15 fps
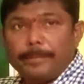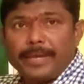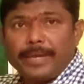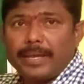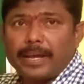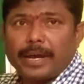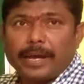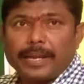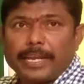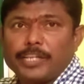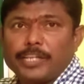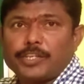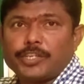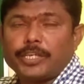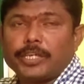be
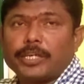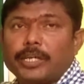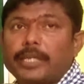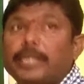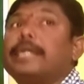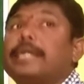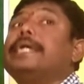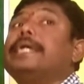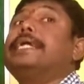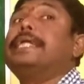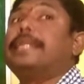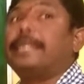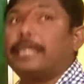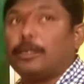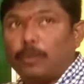arranged
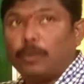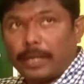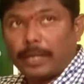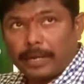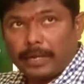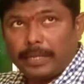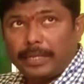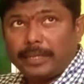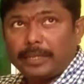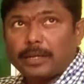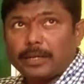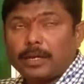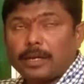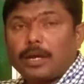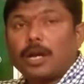irregularly
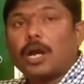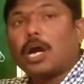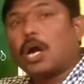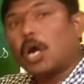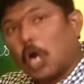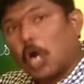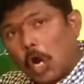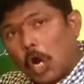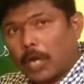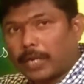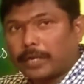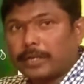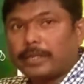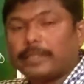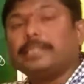
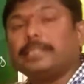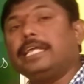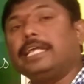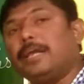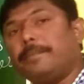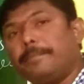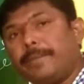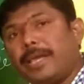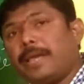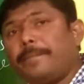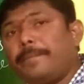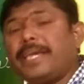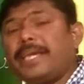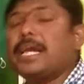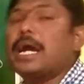or they may
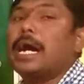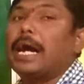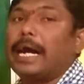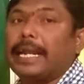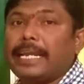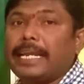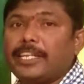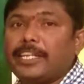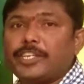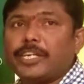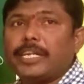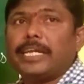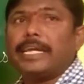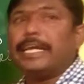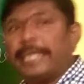be arranged
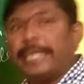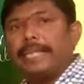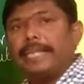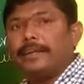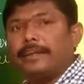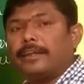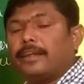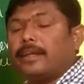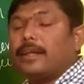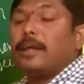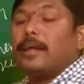in